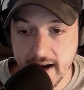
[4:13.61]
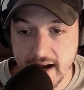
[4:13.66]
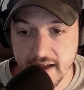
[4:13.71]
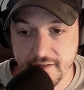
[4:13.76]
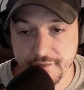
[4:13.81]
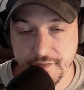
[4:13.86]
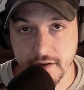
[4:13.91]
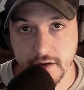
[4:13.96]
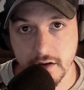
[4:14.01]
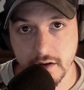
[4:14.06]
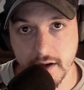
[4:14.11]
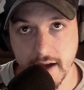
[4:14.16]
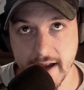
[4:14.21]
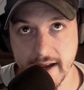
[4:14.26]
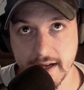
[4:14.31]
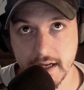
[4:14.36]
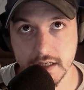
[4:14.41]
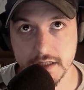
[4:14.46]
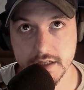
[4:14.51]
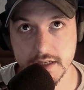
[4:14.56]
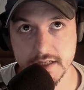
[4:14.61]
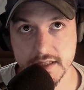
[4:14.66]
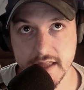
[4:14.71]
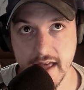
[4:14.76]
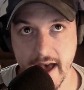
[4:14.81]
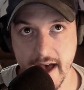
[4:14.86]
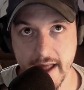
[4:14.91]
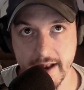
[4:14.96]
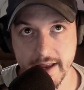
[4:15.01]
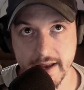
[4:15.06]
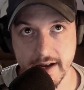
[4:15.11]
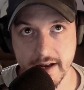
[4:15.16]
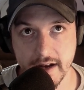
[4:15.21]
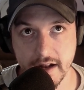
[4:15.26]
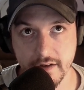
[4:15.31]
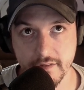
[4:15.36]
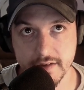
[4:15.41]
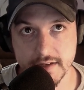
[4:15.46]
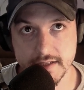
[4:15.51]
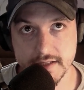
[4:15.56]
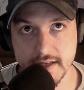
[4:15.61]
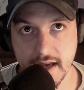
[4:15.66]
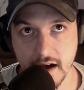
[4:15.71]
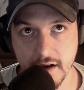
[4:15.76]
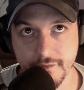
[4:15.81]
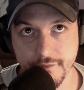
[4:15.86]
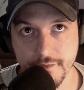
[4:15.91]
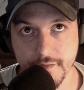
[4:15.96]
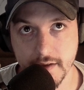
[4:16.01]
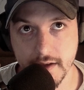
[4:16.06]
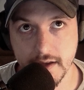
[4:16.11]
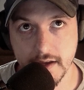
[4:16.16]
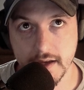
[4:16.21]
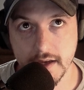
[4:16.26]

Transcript: And I feel like just that in and of itself